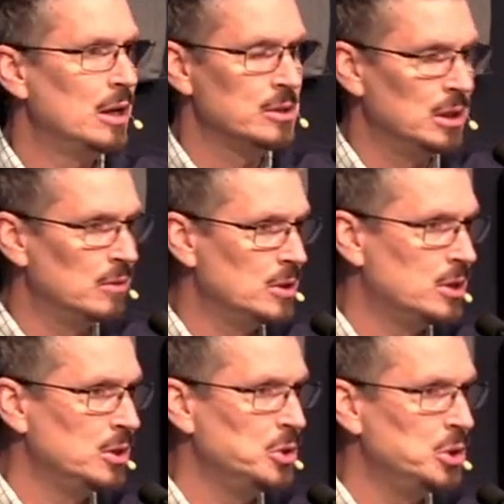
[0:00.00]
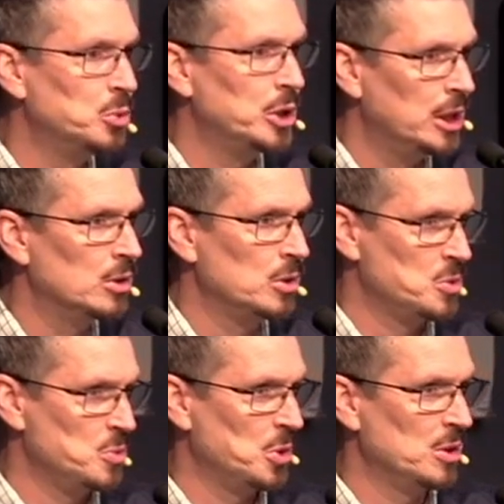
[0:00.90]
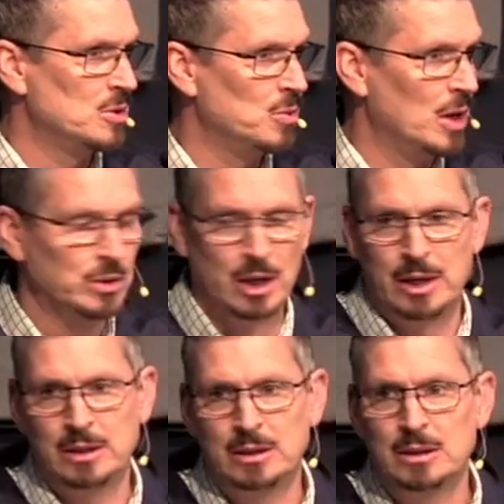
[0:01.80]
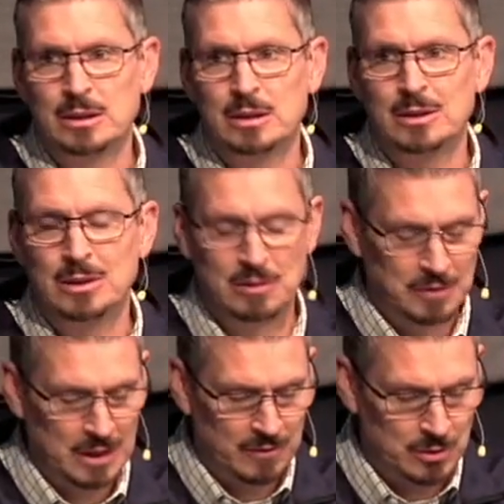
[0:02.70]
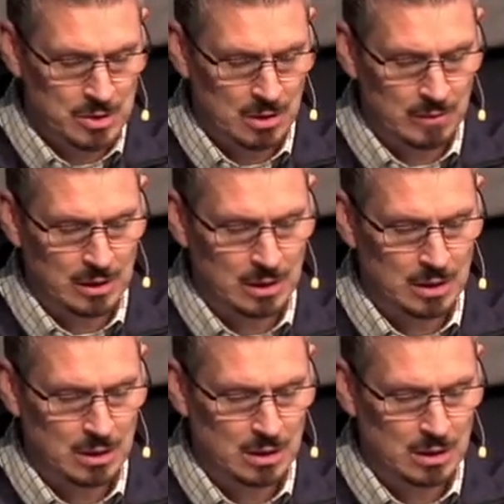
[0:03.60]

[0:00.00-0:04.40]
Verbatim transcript: has given to you, you will hear those words Well done, good and faithful servant.